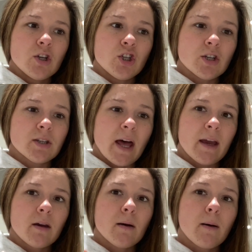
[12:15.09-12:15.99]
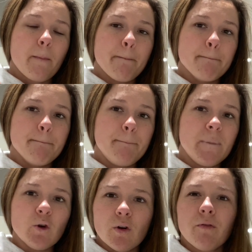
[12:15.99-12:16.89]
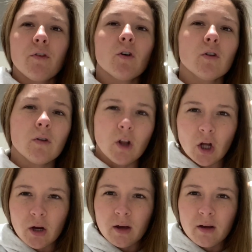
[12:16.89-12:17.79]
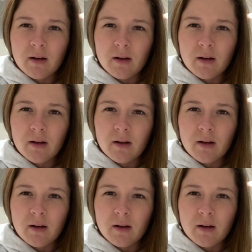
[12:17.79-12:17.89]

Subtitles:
just like beautiful look,